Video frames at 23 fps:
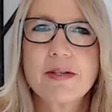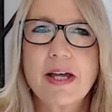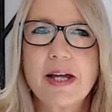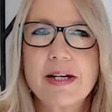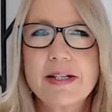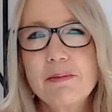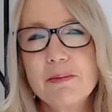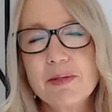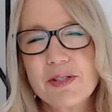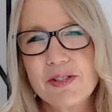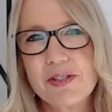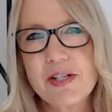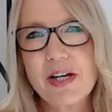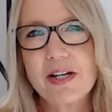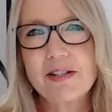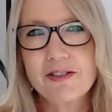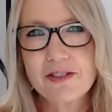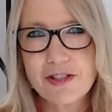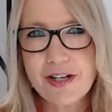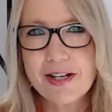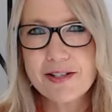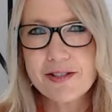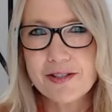and it was done
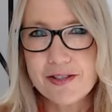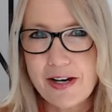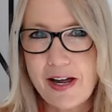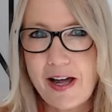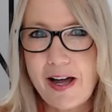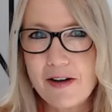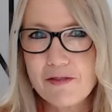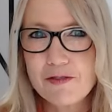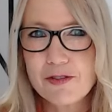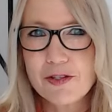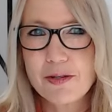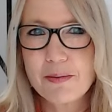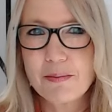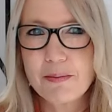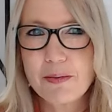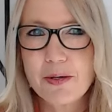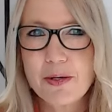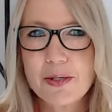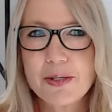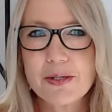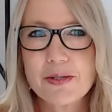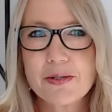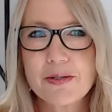just after the
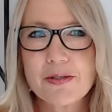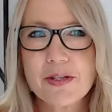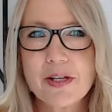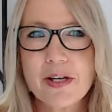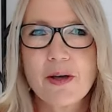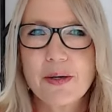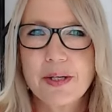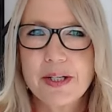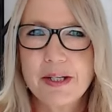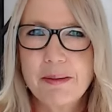murders. Her